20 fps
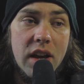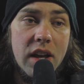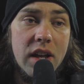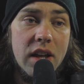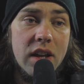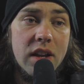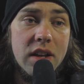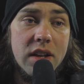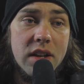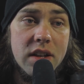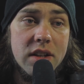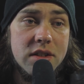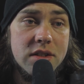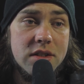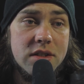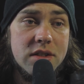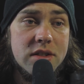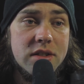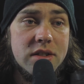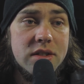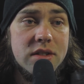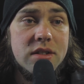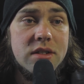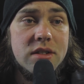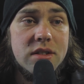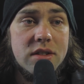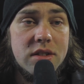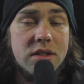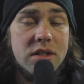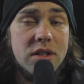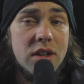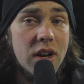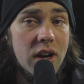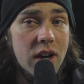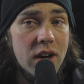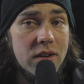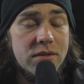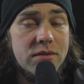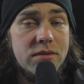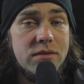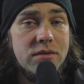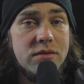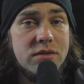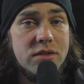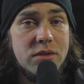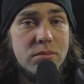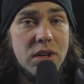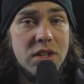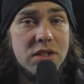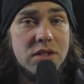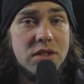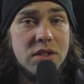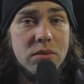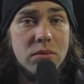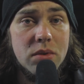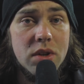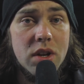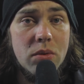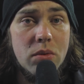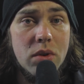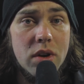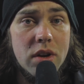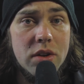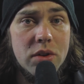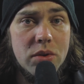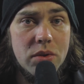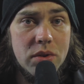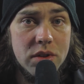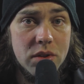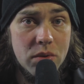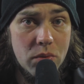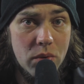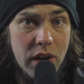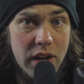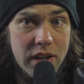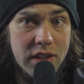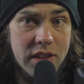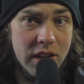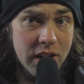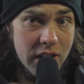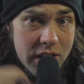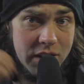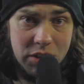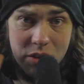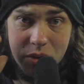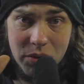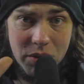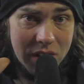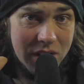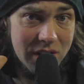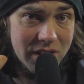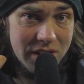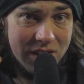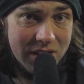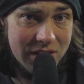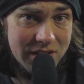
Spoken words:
It's tough, especially when I want to do it the way that I do it.